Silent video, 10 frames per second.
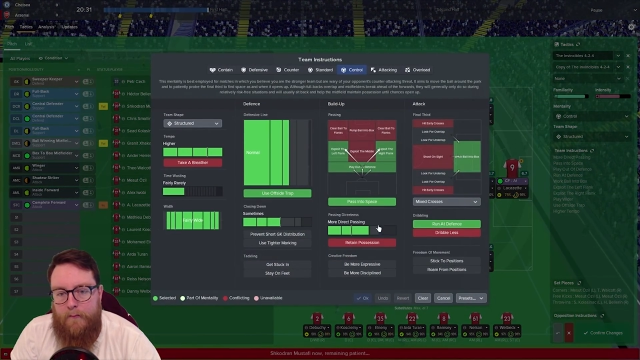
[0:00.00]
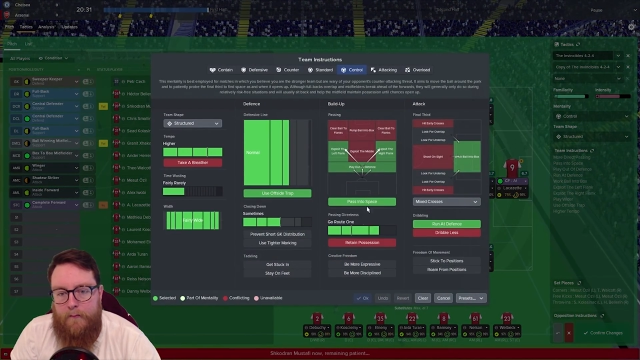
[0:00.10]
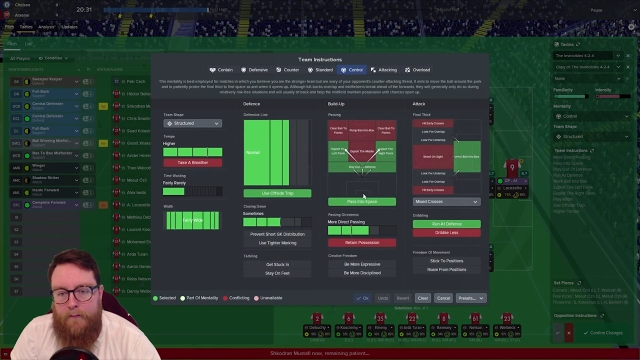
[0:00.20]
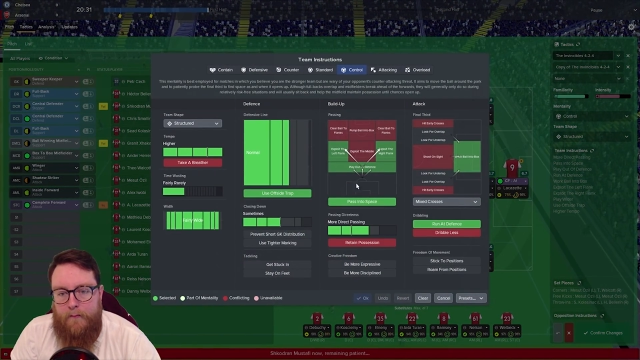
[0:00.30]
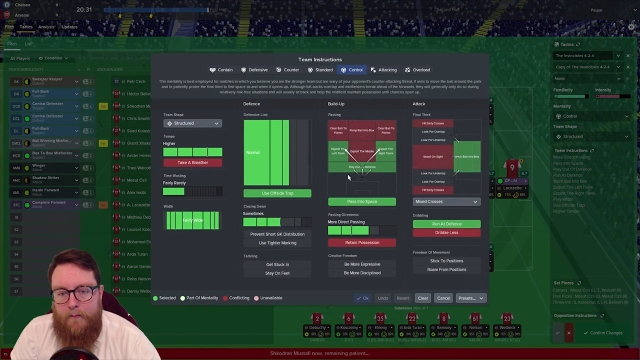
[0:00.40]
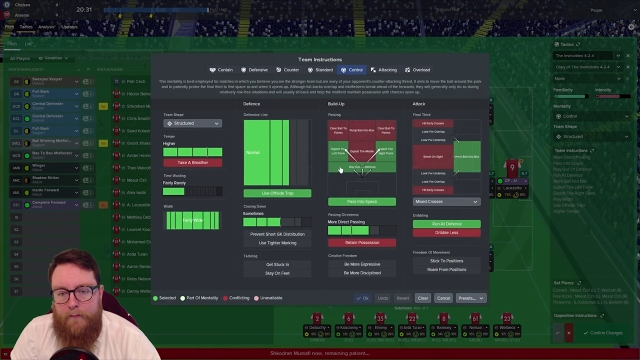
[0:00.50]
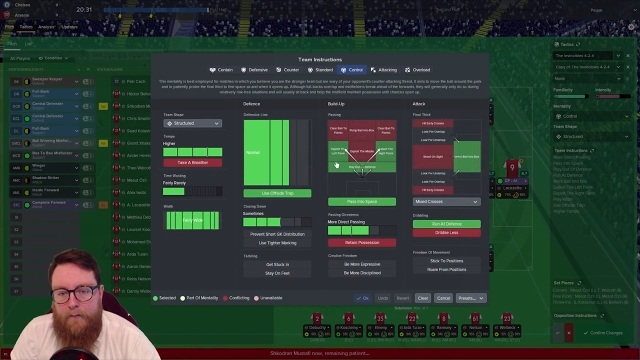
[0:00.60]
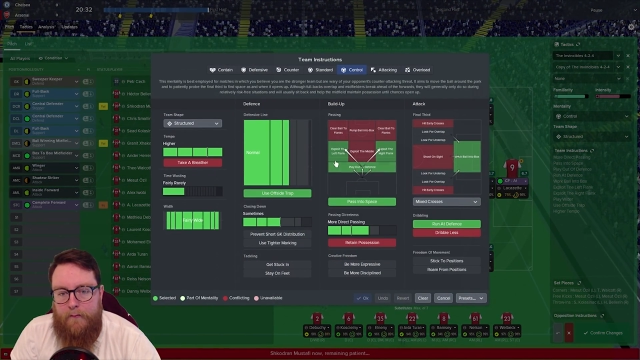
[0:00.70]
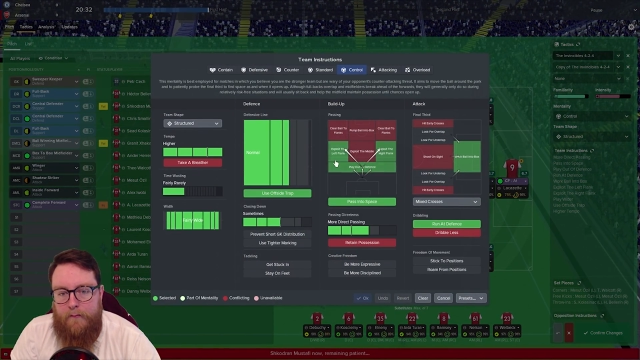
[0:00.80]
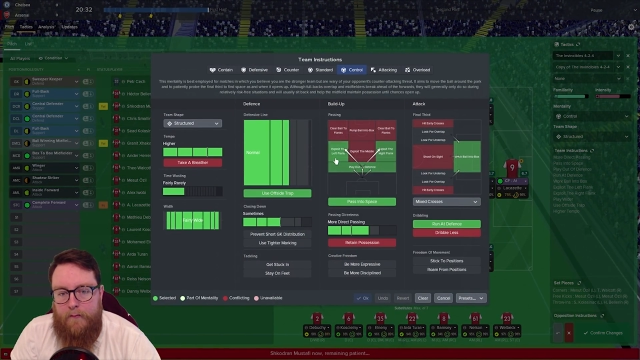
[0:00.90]

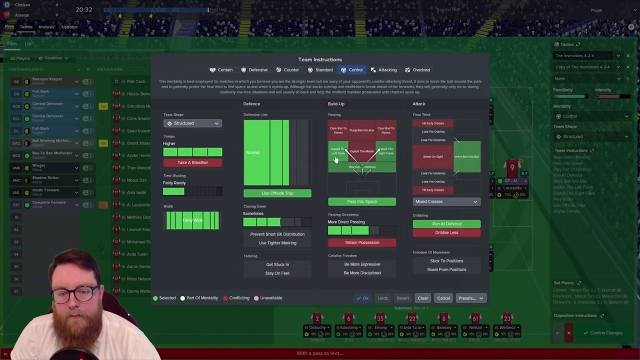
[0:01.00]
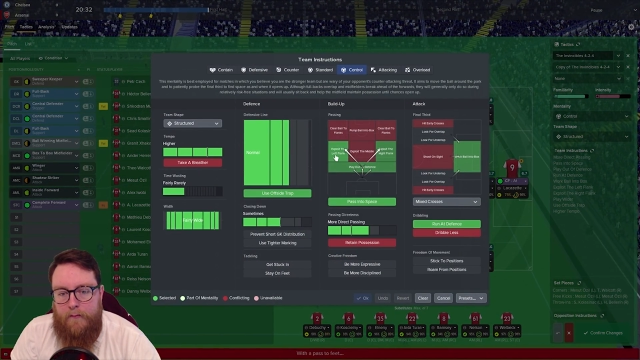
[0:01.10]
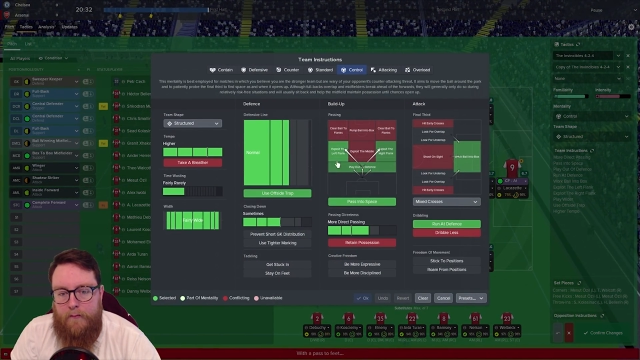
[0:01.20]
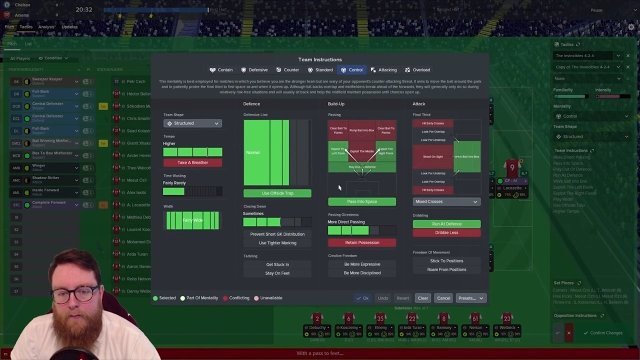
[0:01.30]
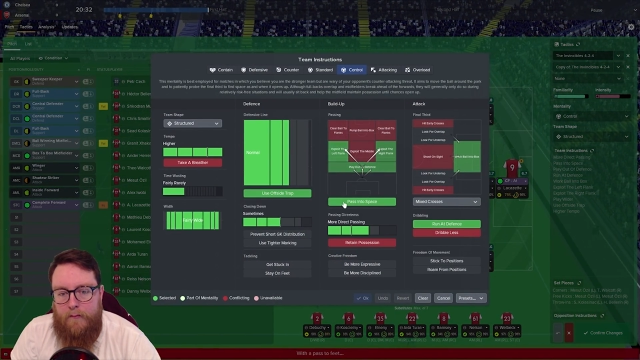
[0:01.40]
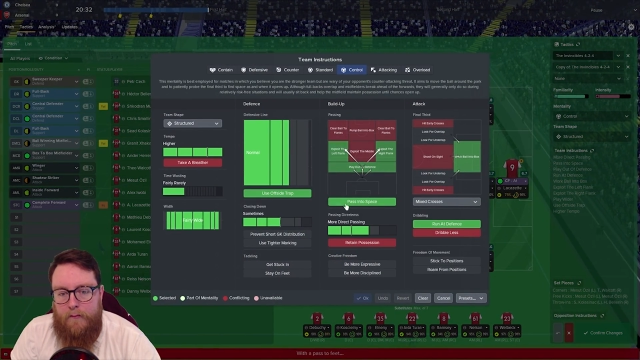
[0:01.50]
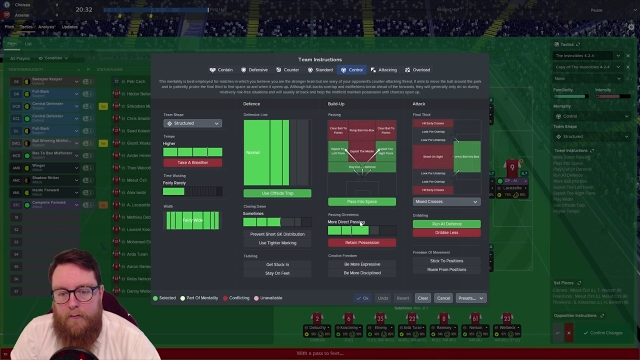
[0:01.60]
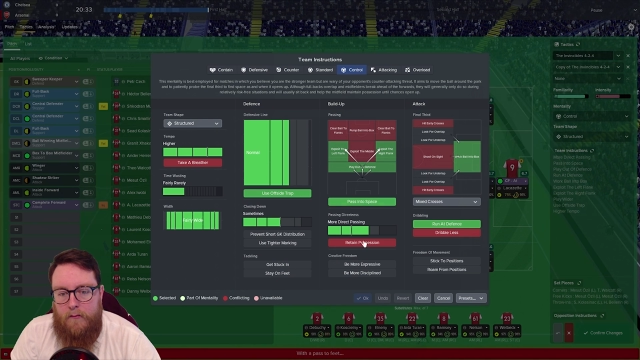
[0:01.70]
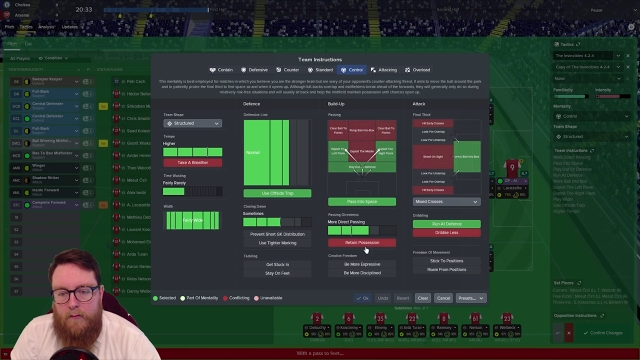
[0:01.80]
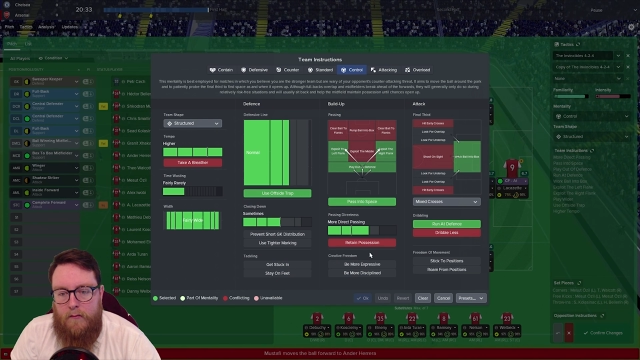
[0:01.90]

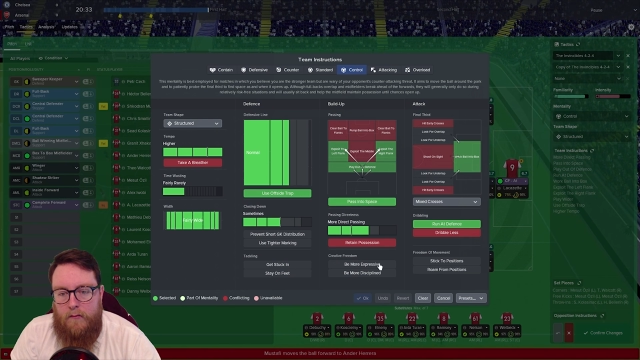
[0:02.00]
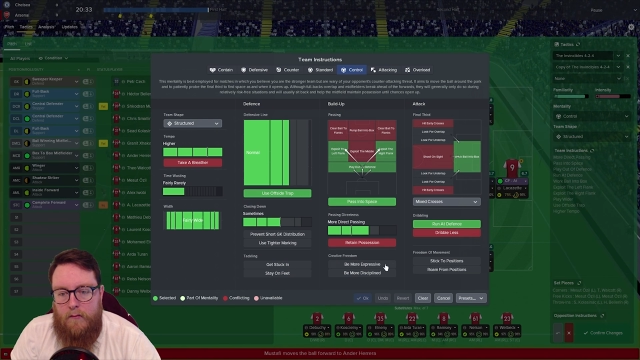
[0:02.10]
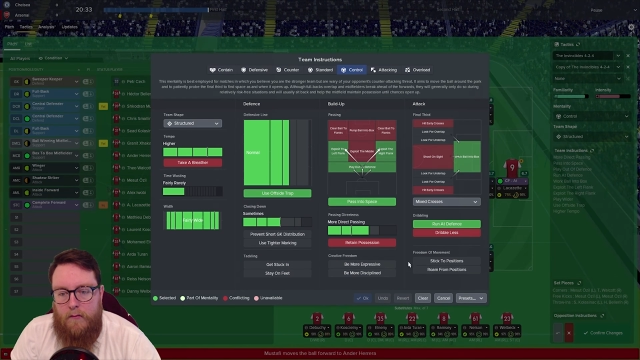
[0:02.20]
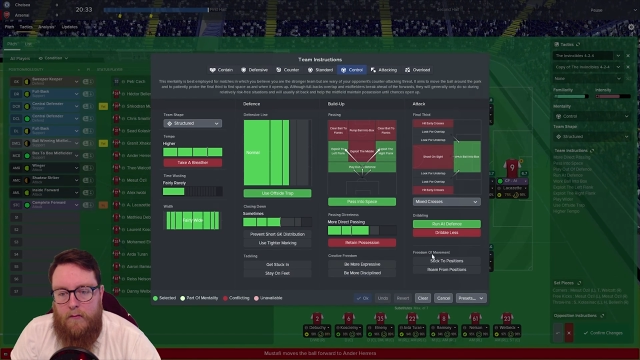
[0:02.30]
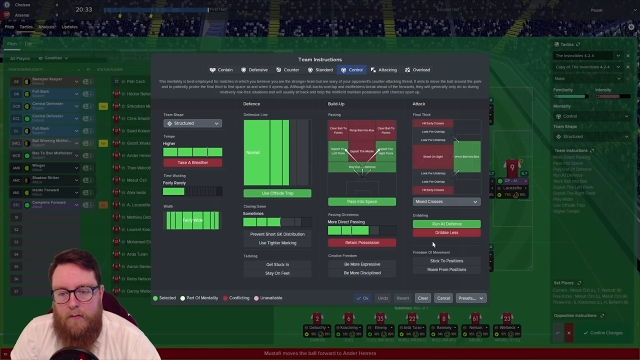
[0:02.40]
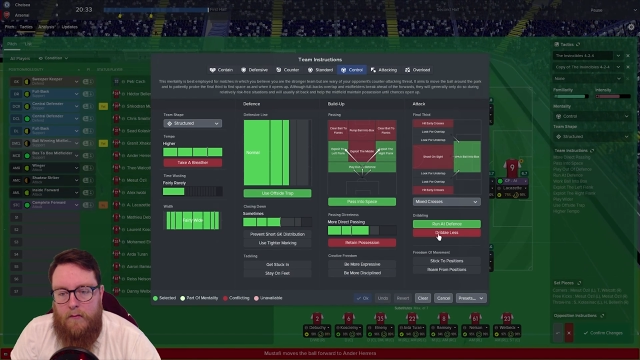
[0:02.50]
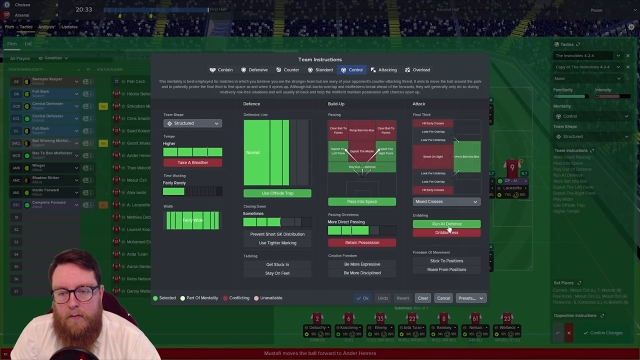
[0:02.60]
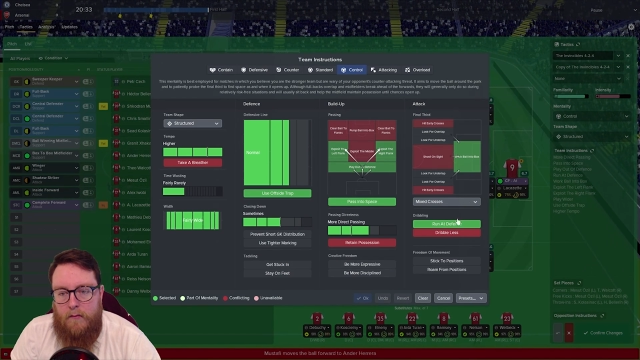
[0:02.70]
No one is speaking in this clip.